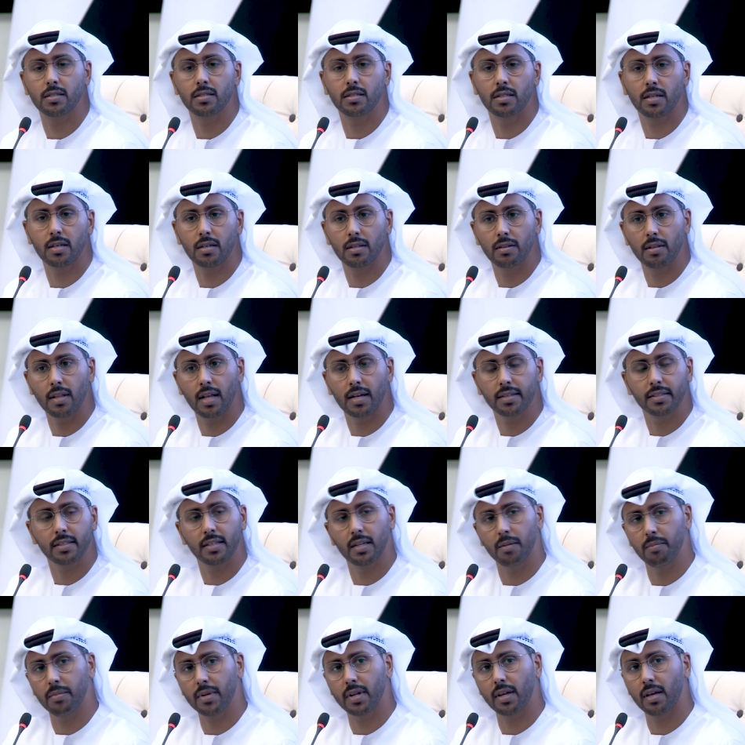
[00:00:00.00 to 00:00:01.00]
say Latin
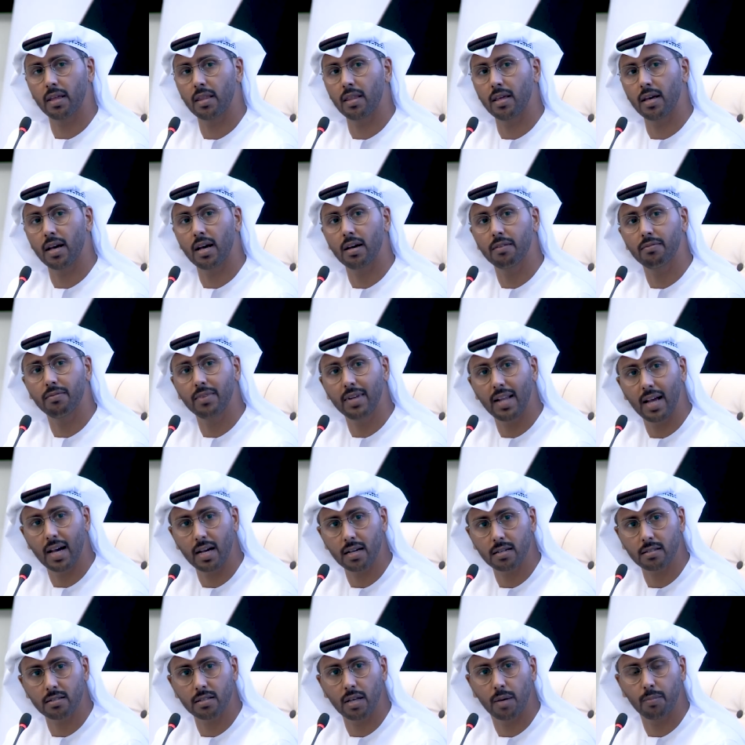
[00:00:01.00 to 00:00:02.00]
America they have
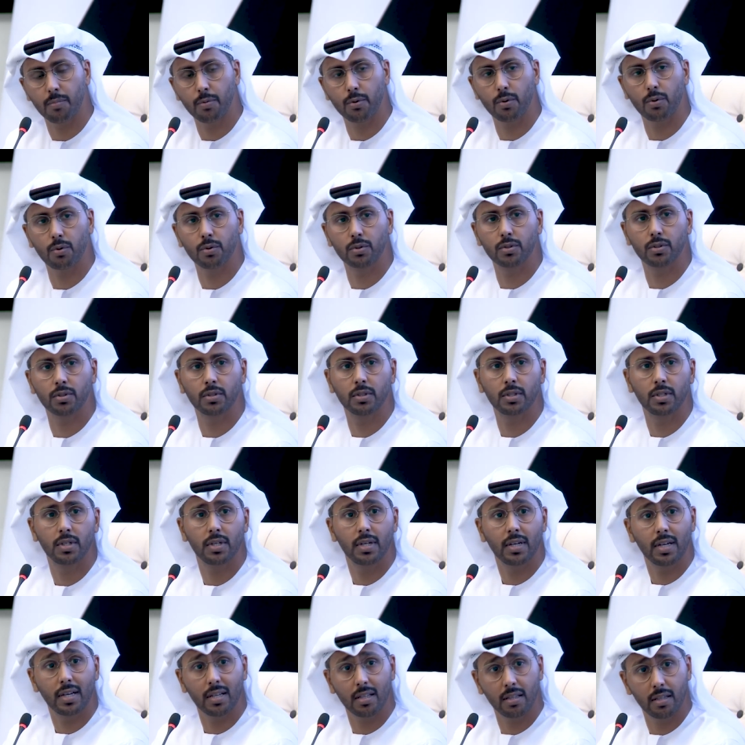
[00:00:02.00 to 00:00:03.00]
lax approach
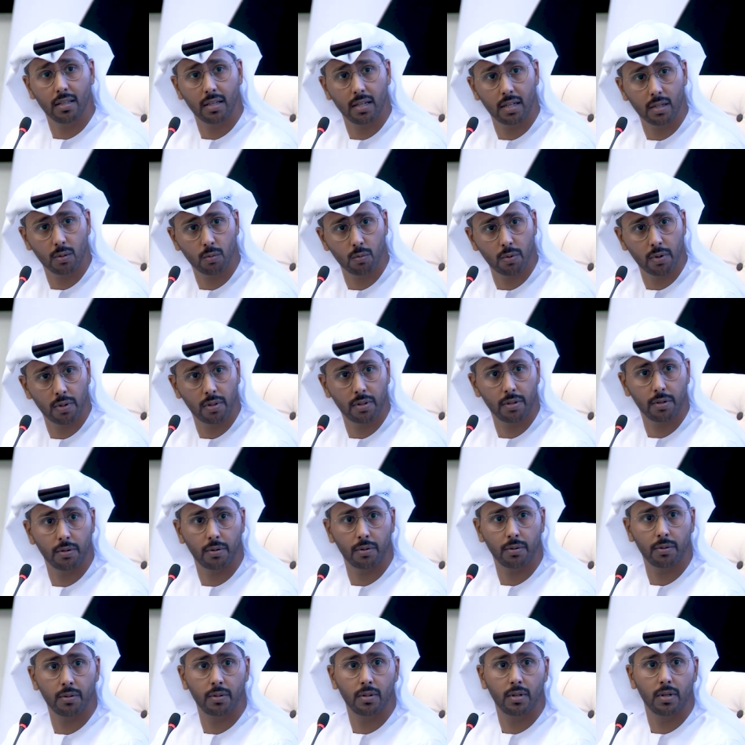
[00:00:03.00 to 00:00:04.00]
in dealing with you
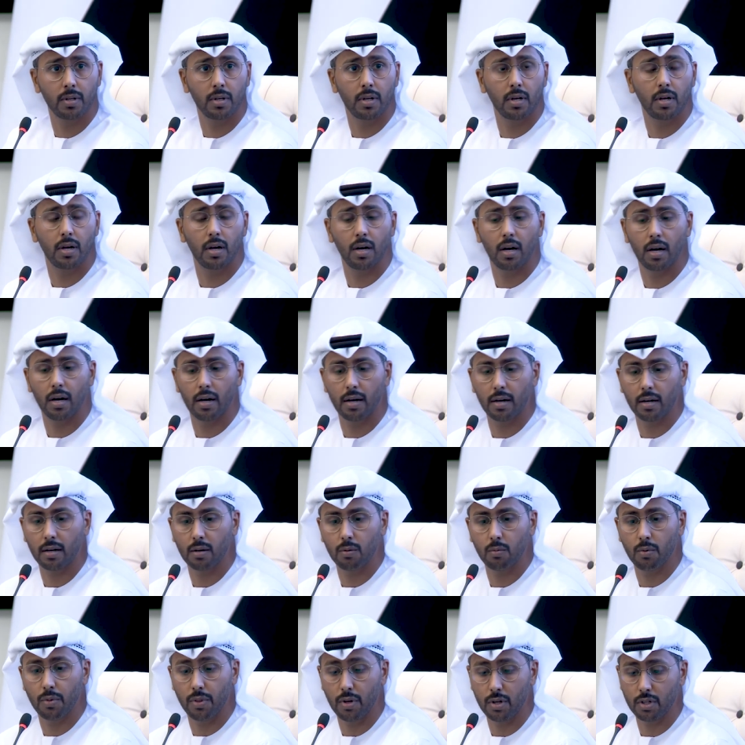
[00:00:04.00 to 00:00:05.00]
know uh,
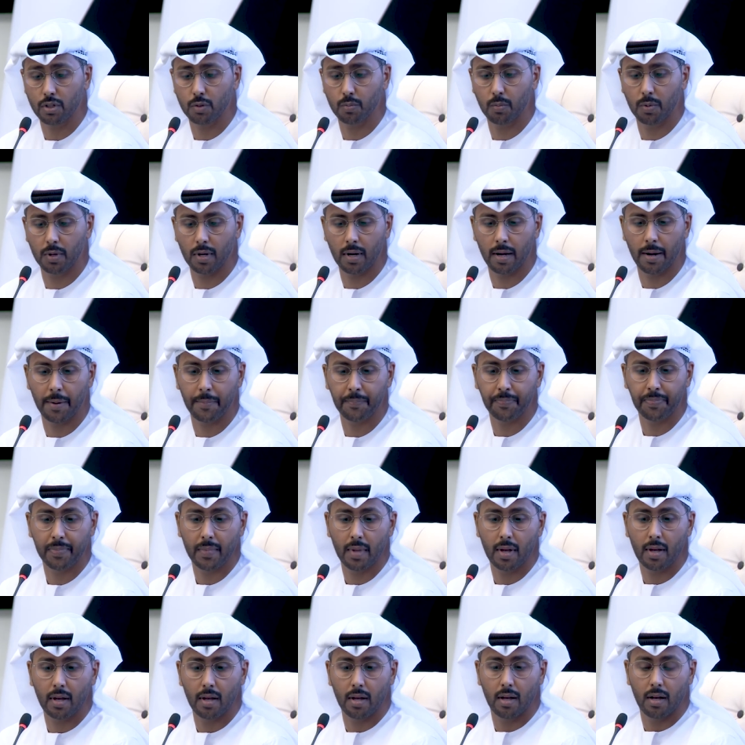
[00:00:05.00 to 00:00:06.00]
with Hezbollah.
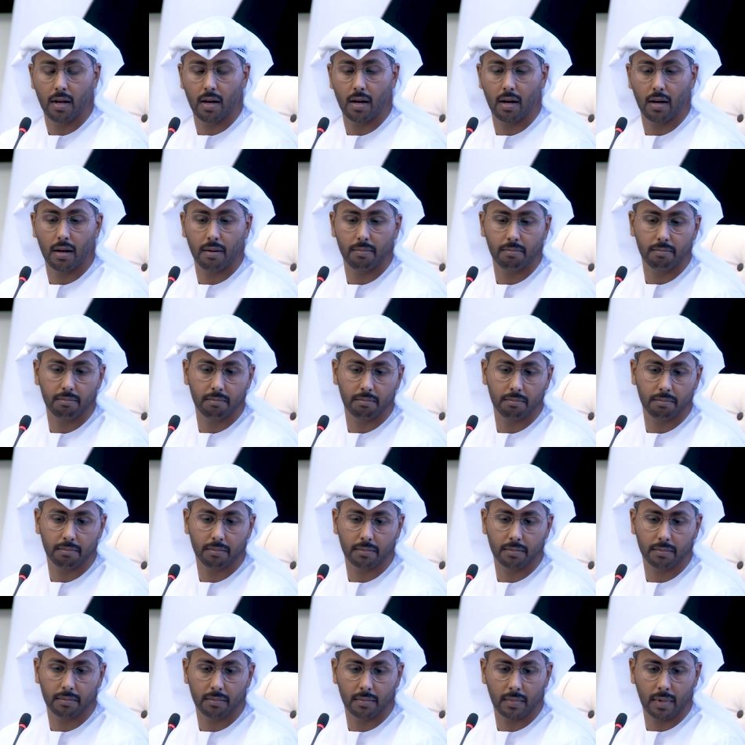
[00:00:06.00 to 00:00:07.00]
Uh,
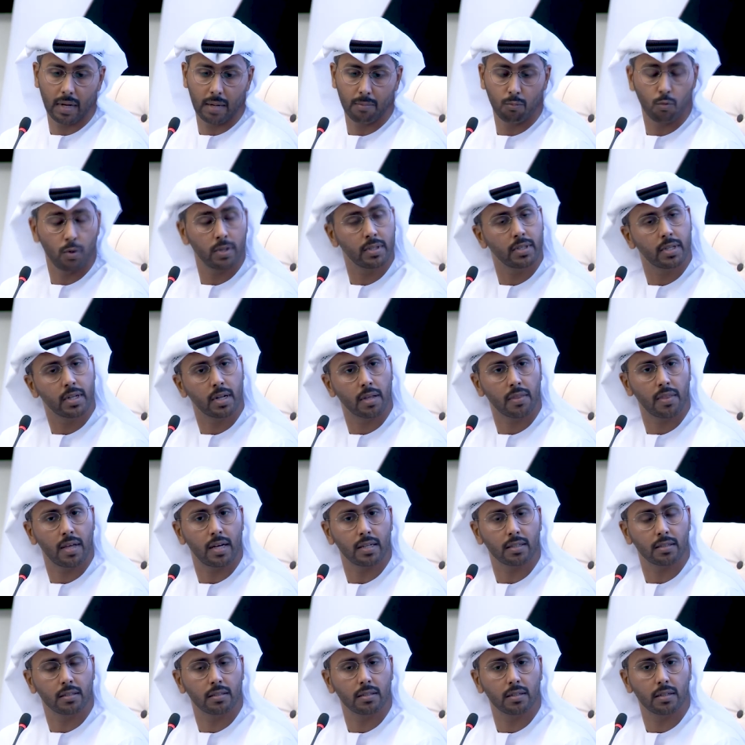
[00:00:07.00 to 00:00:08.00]
I'm wondering
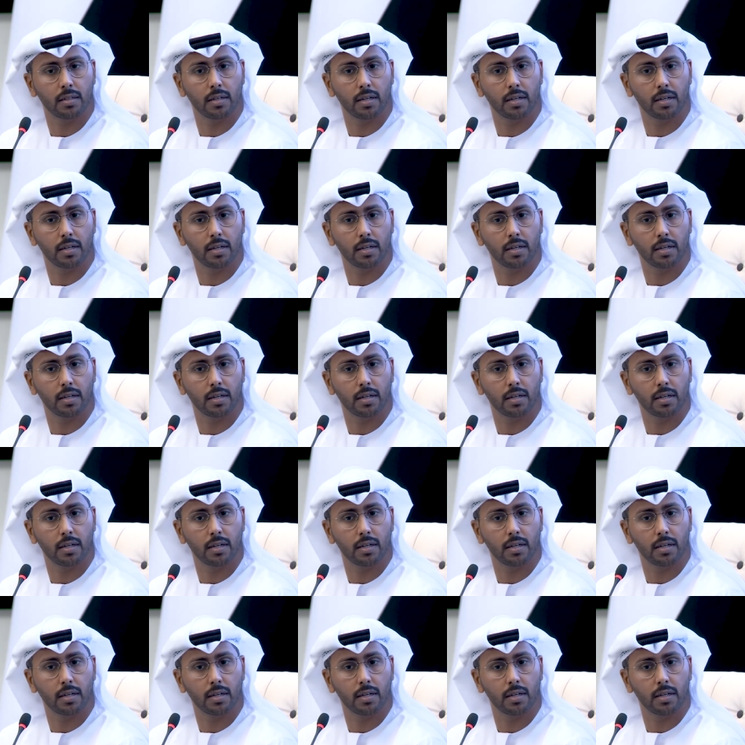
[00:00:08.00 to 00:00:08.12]
that